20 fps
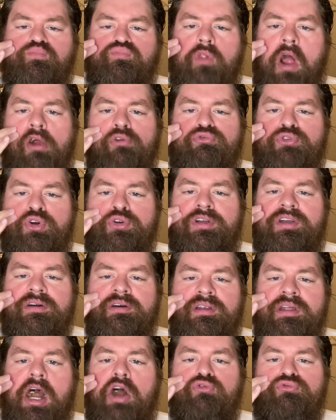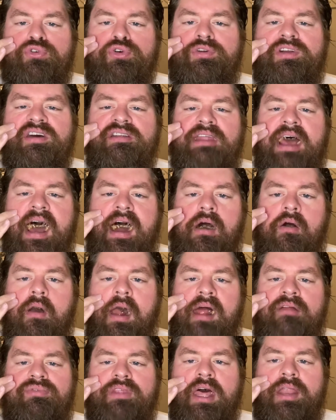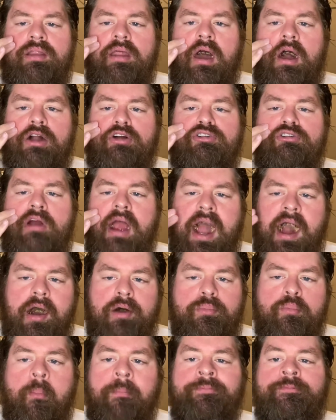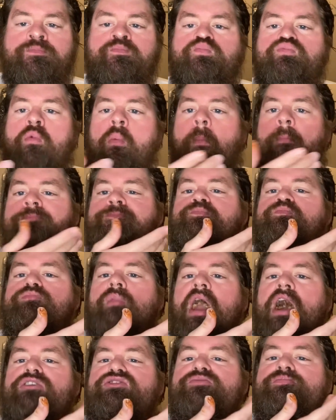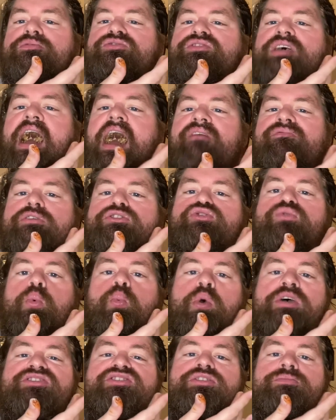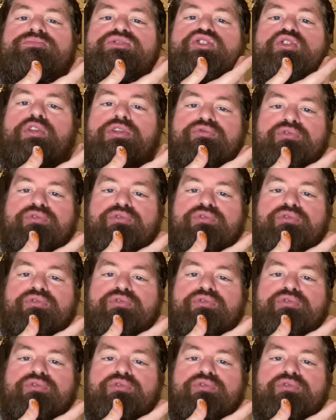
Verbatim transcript: a root a root canal and then a crown. I was supposed to have a wisdom tooth